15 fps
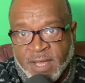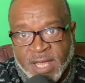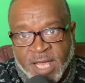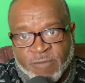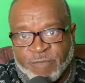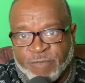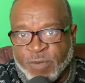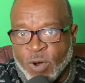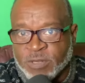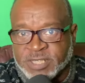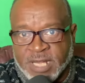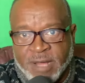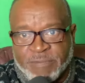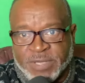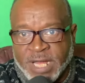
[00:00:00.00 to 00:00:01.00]
And folks,
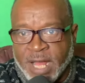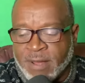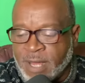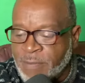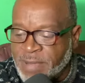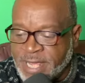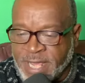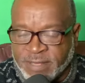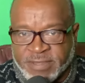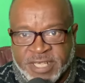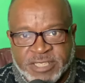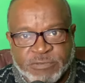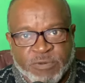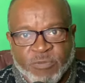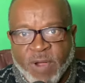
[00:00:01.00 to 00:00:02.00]
I'm going to hit
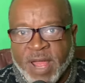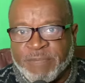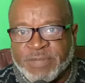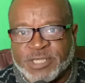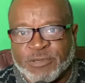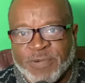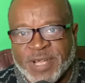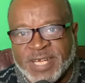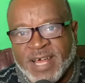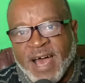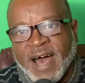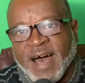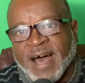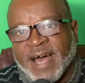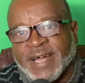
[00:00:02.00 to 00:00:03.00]
this one right between the
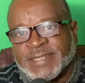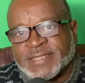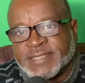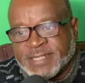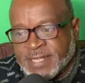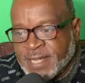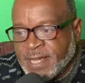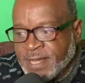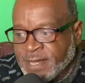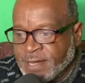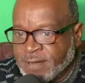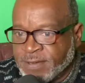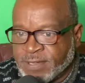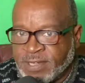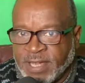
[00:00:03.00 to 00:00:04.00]
eyes.
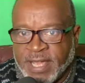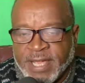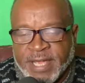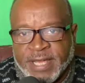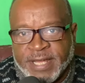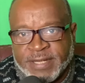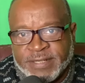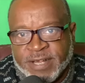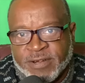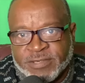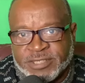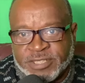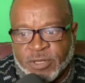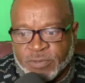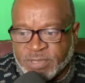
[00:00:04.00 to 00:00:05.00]
Okay, and there
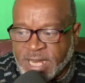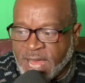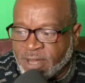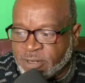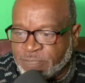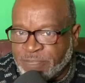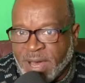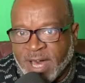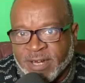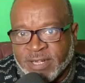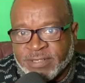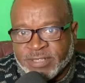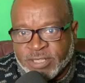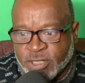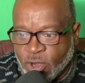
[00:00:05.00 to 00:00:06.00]
is no doubt about it.
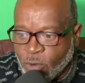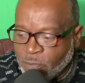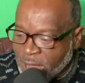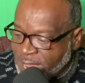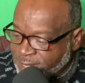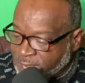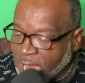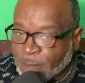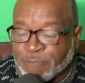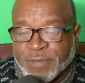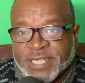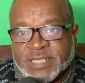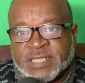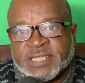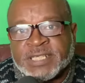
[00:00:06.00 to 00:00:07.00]
You know, Mike
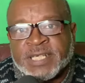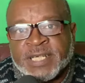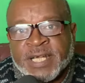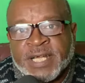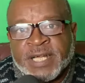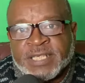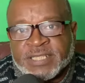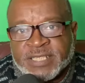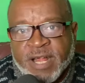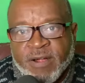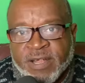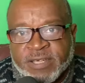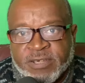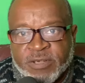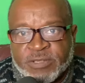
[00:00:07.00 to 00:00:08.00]
Hopkins,
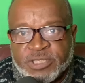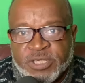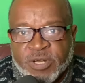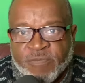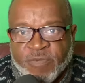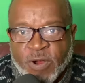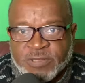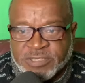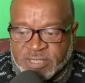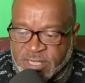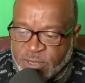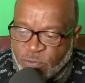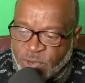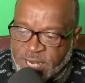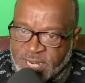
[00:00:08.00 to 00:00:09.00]
Syracuse
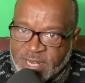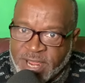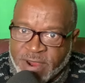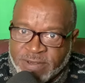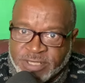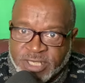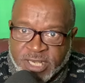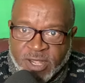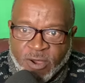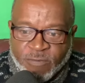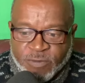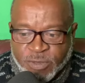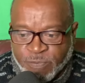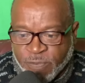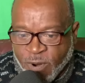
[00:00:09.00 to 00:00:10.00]
University, went in there and took
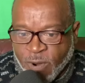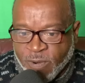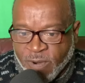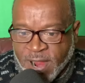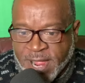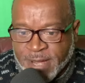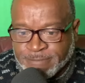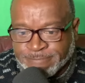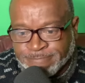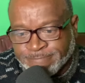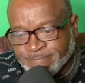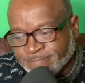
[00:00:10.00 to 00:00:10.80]
over the program.